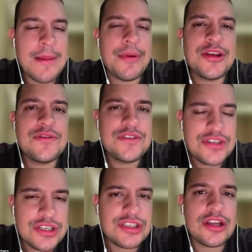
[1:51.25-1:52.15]
but you've
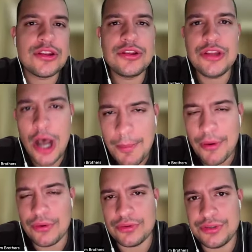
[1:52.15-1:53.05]
just
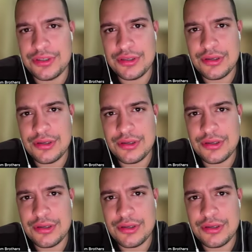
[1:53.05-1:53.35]
doubled